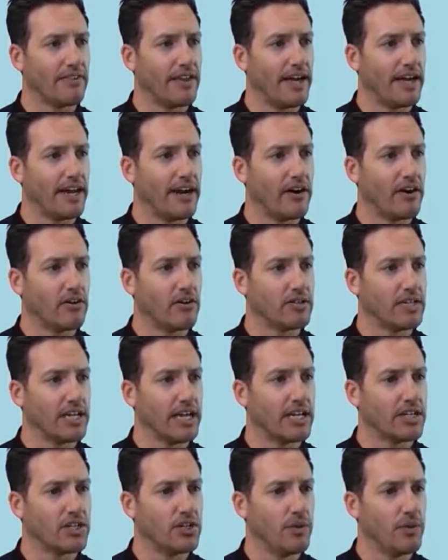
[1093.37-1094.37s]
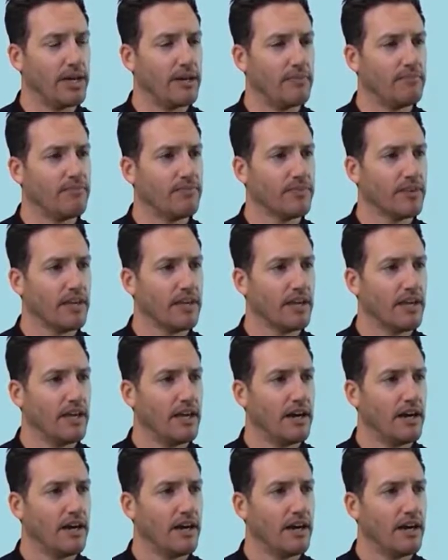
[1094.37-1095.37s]
that arrow to get you in,
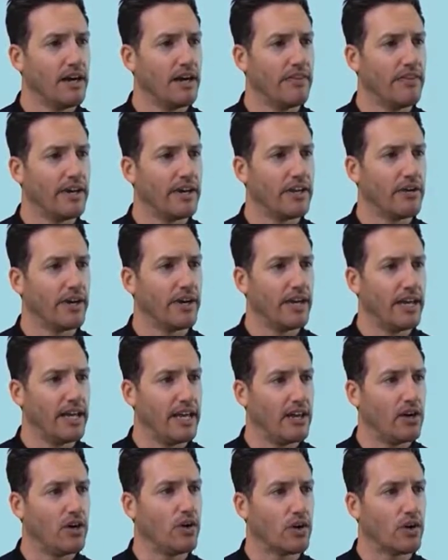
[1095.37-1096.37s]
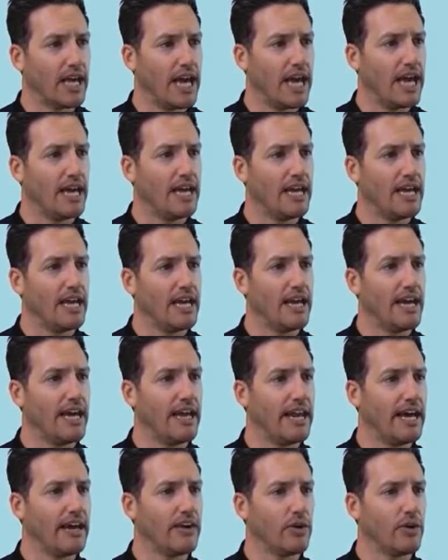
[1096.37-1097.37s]
and then you can hit OK,
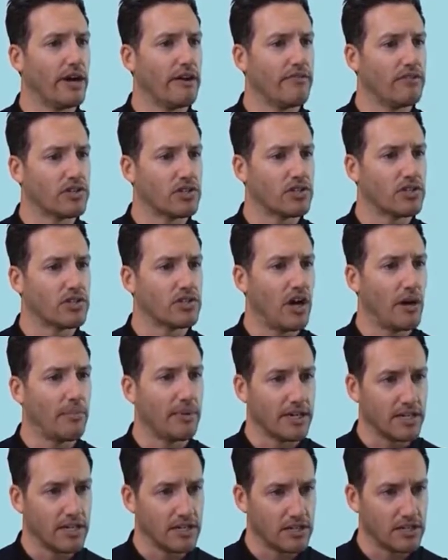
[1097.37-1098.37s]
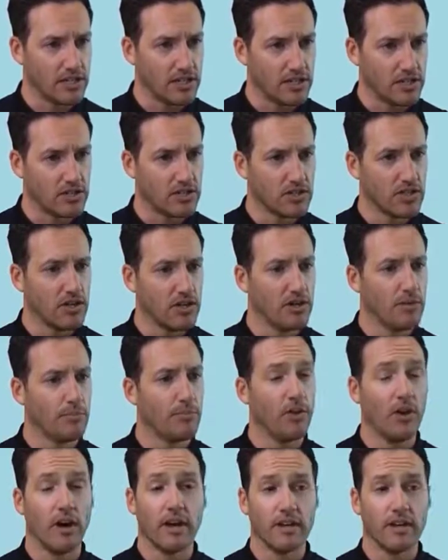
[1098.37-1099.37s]
and now you have the stopping distance
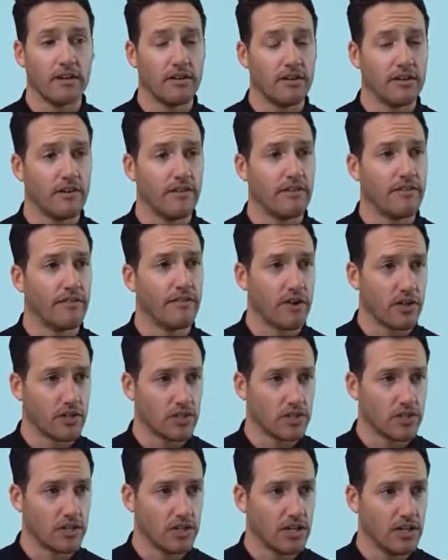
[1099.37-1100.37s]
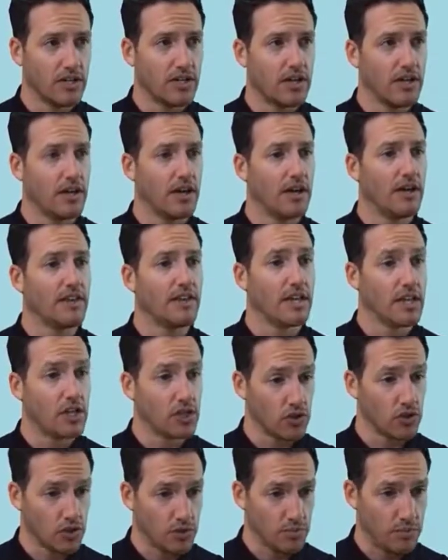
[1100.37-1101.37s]
plotted versus the
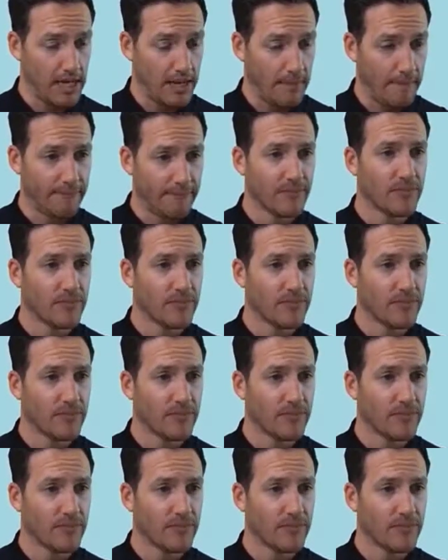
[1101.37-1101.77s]
initial speed.